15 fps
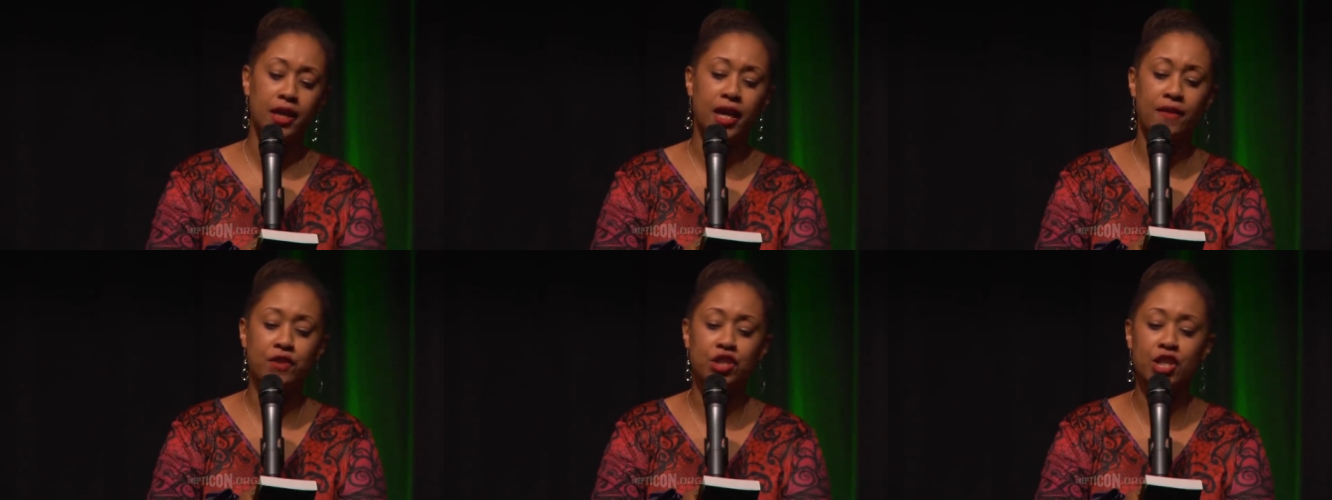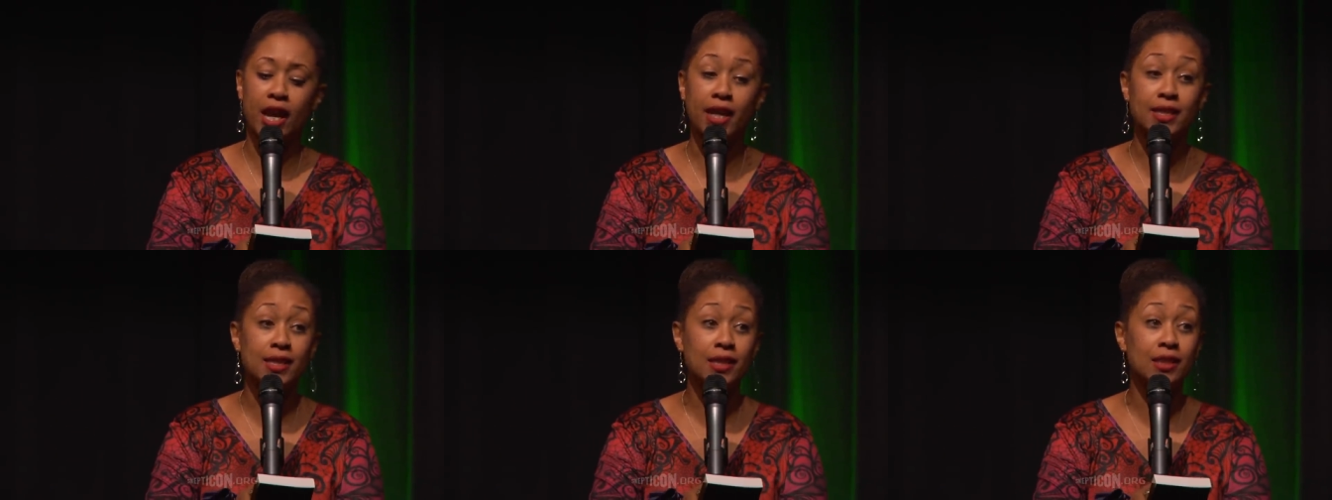Kevin
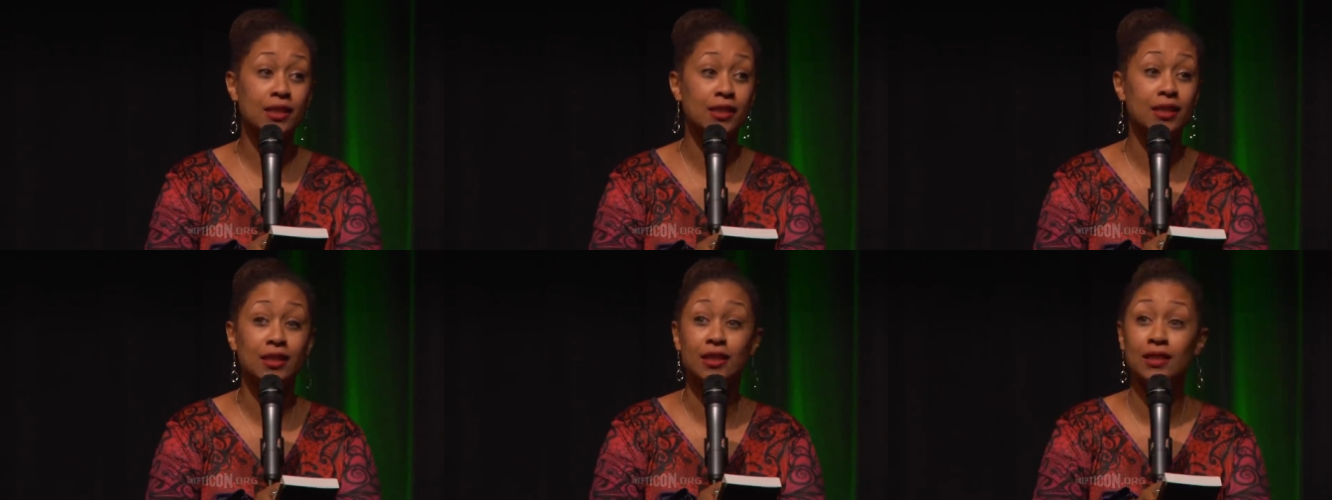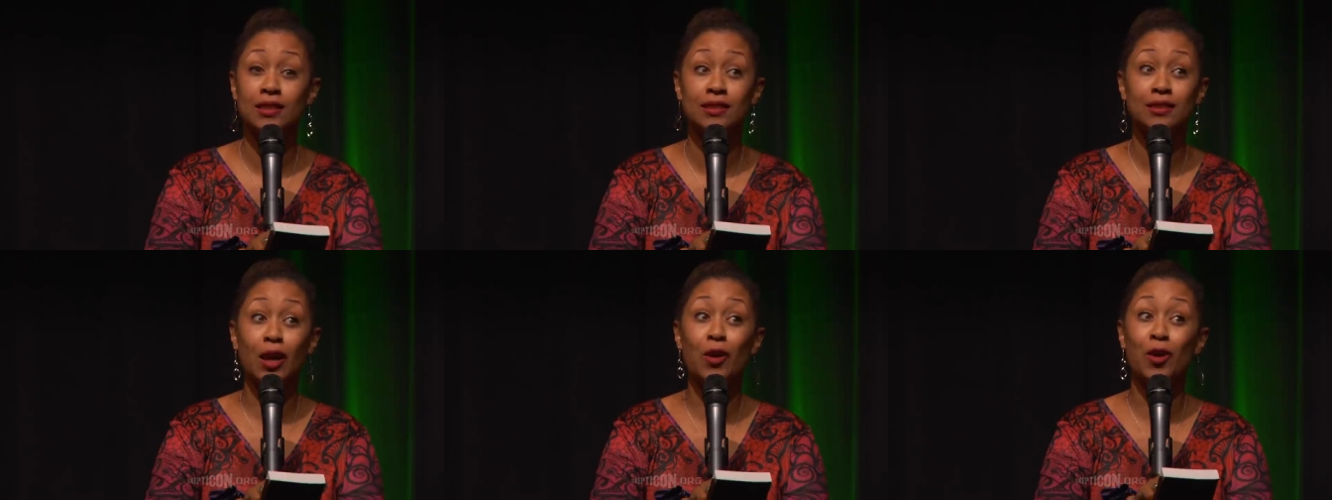Jackson?
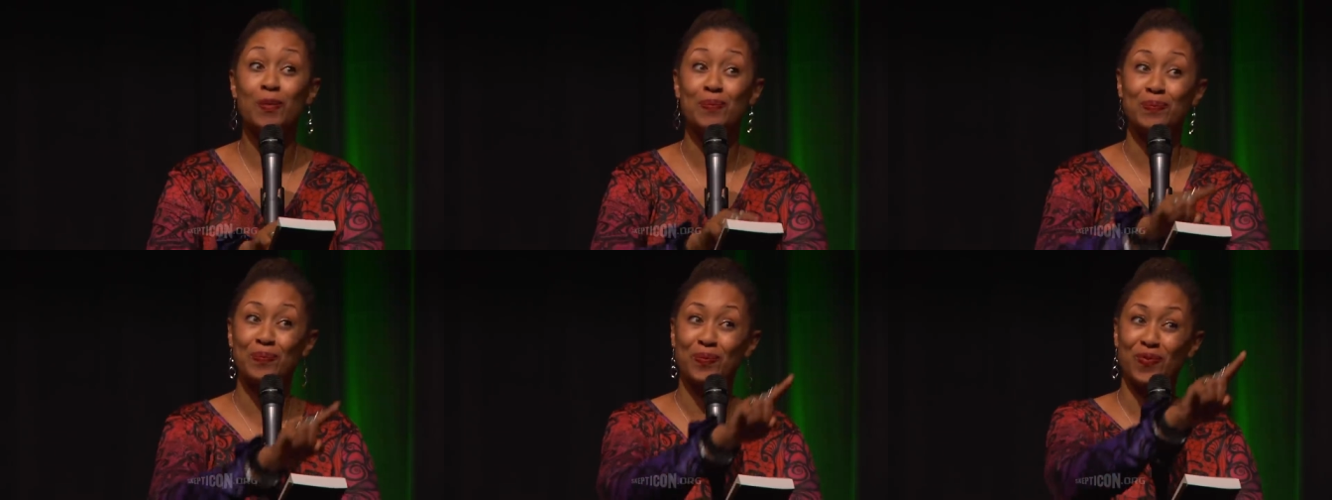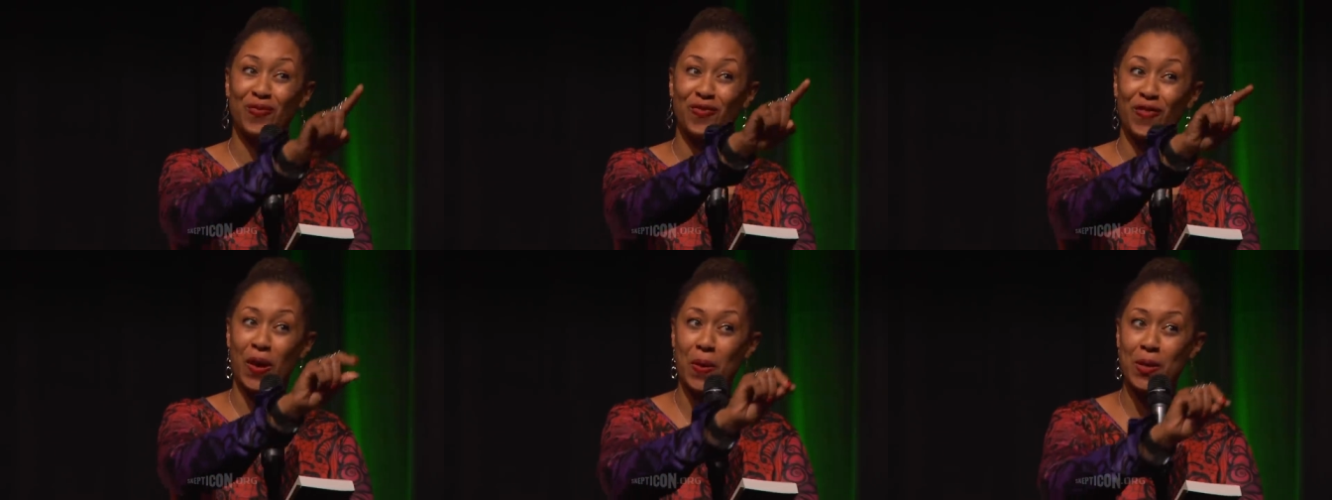Oh,
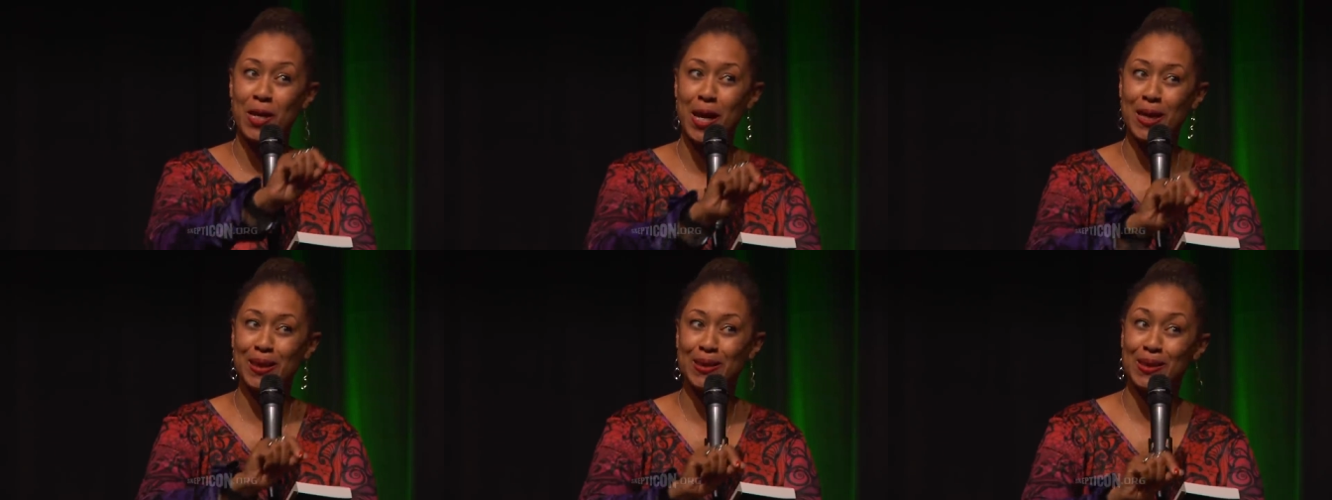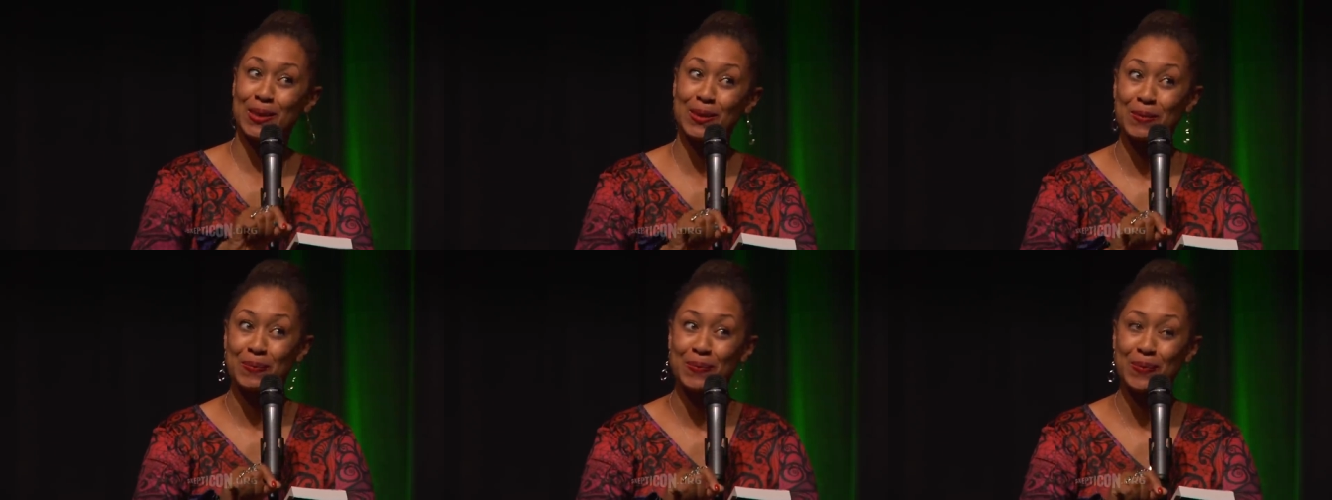very
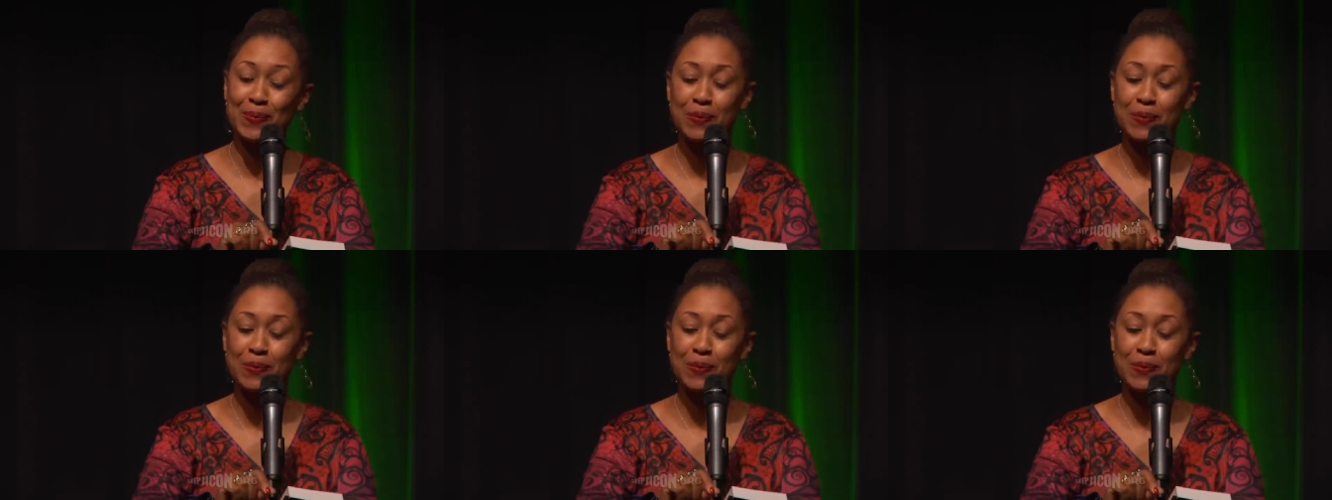nice.